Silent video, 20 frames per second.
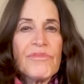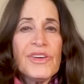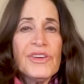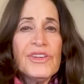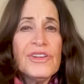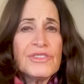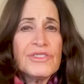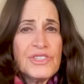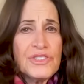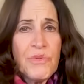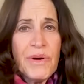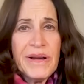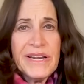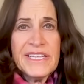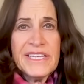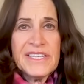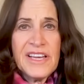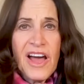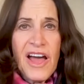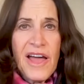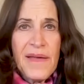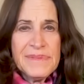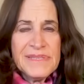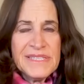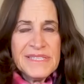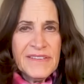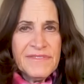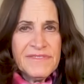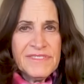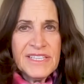you know, 20
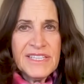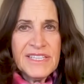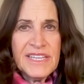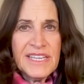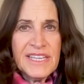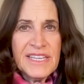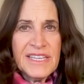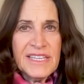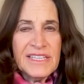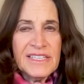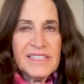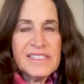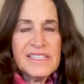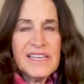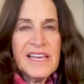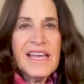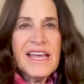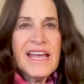times lifting the heels.